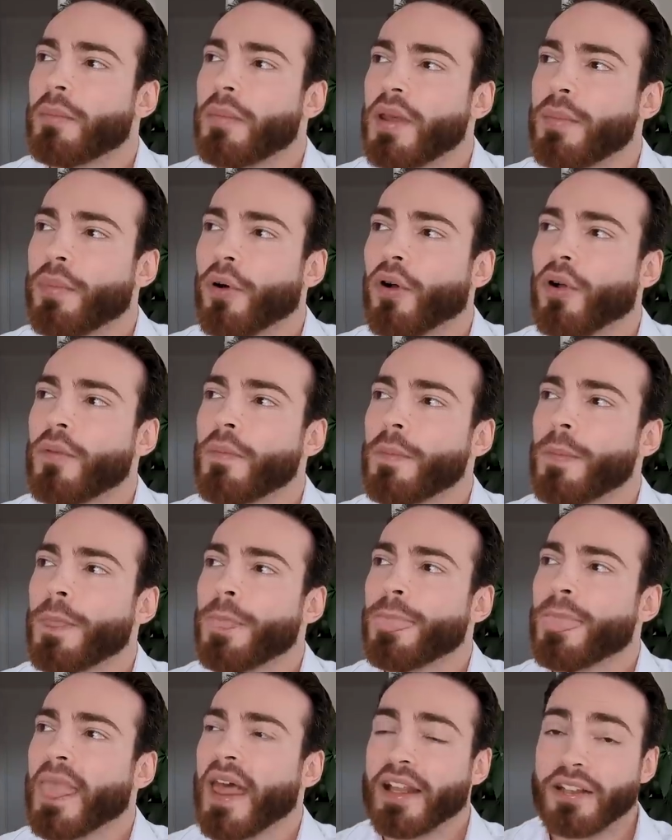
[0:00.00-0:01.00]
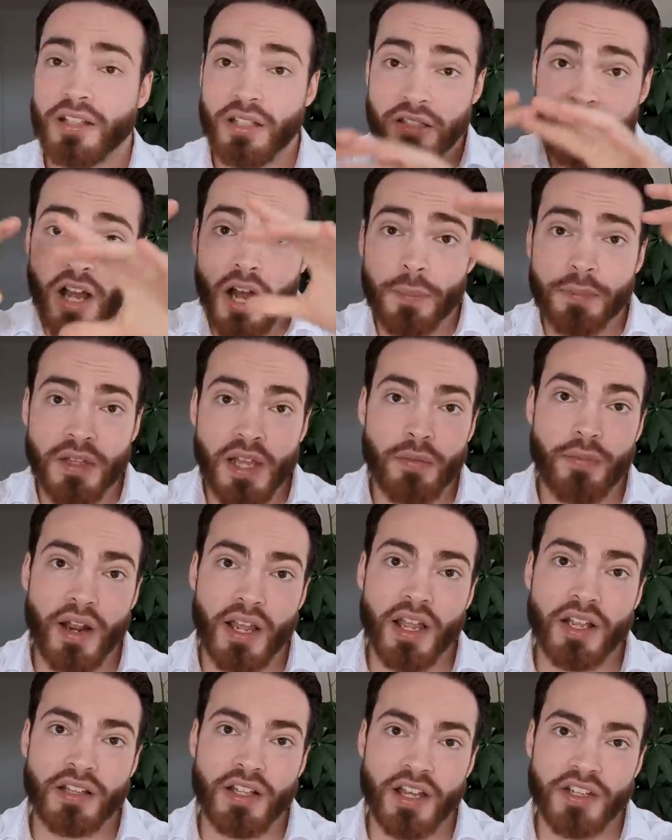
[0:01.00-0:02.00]
people at the top, they
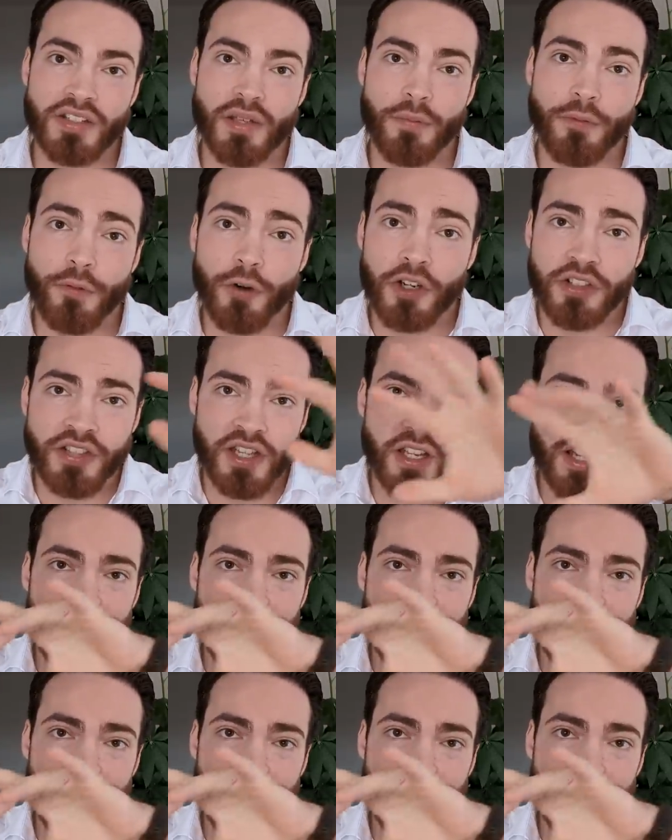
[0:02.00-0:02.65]
recognize them first,